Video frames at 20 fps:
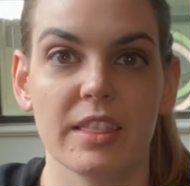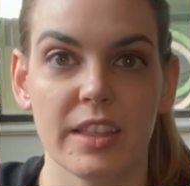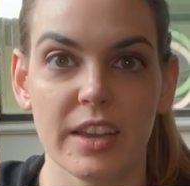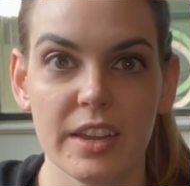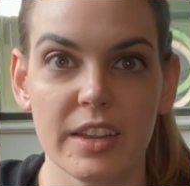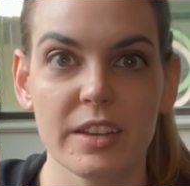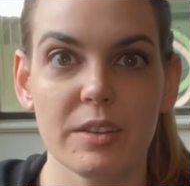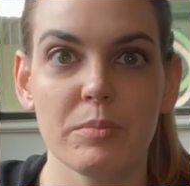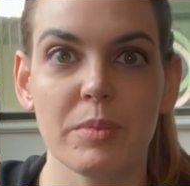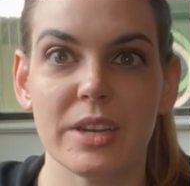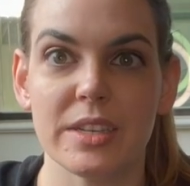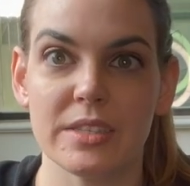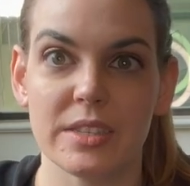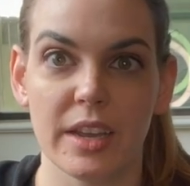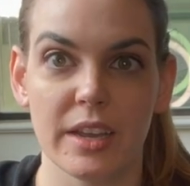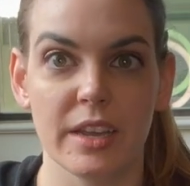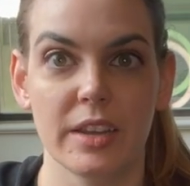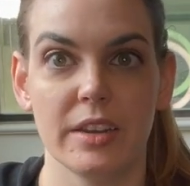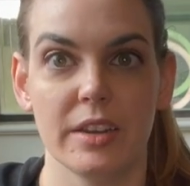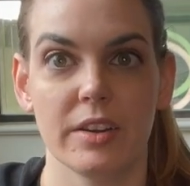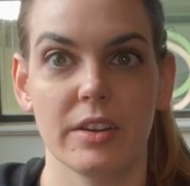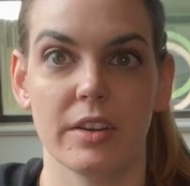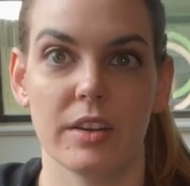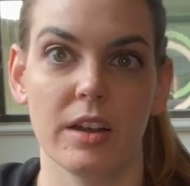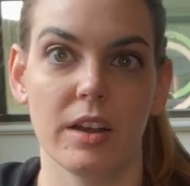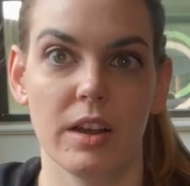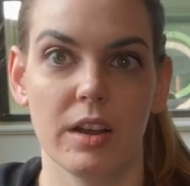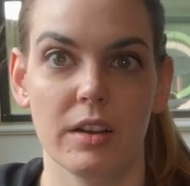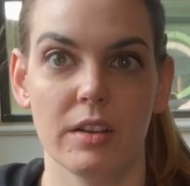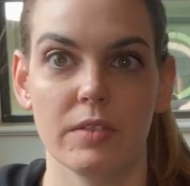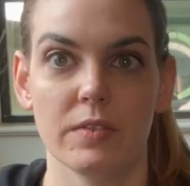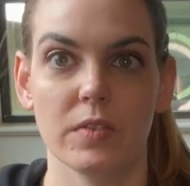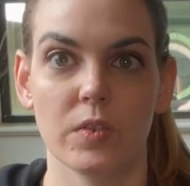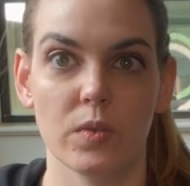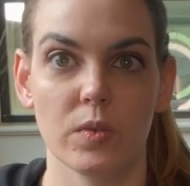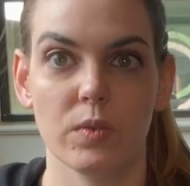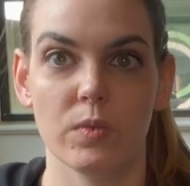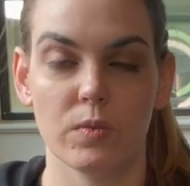Then my second year of